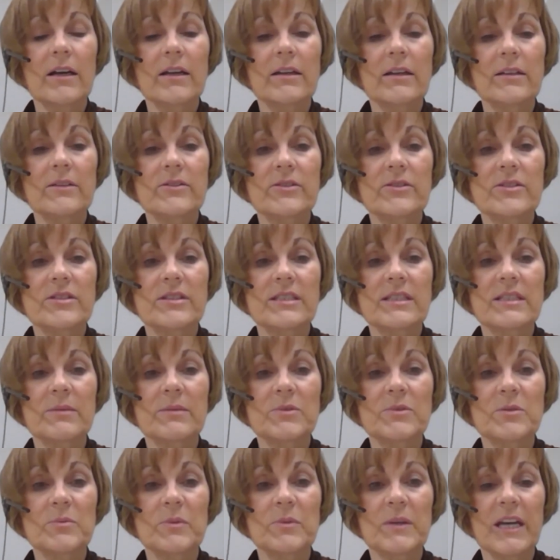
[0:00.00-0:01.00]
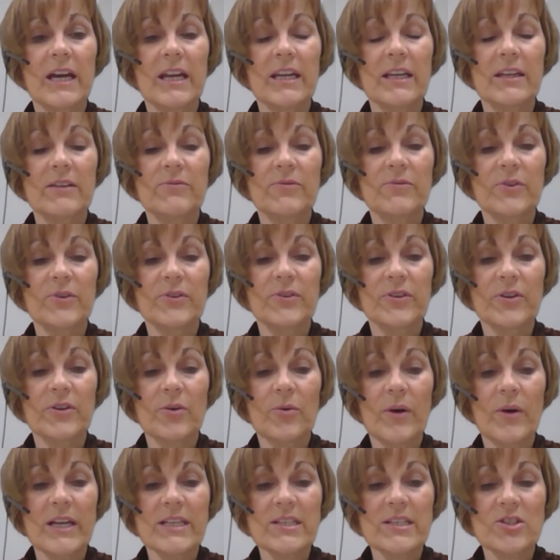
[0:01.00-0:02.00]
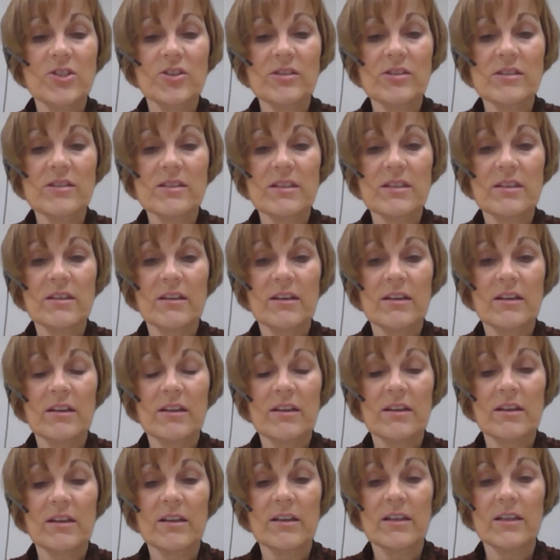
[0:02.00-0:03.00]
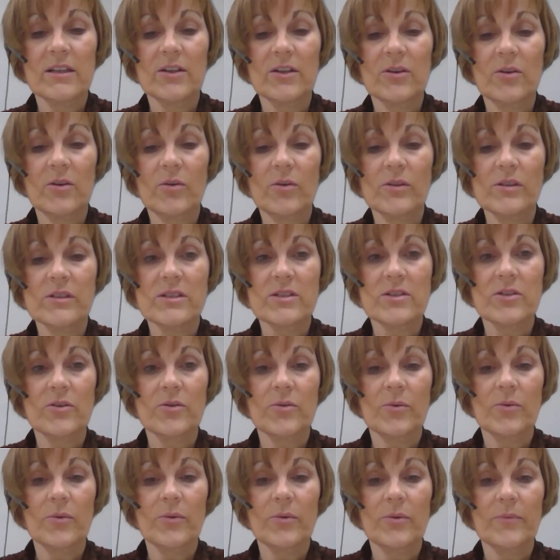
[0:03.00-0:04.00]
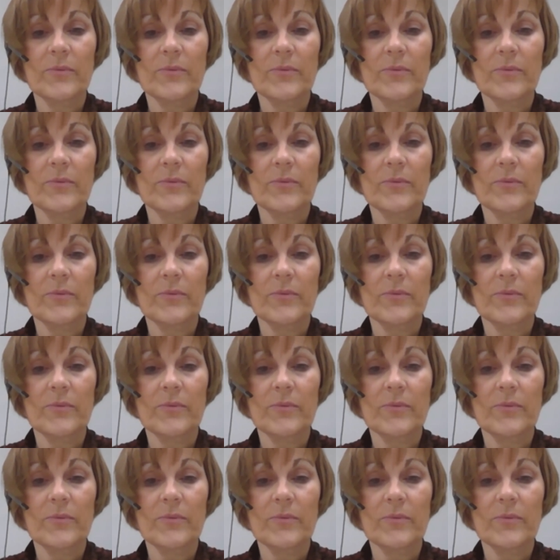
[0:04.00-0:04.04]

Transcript: There doesn't seem to be any further questions. And also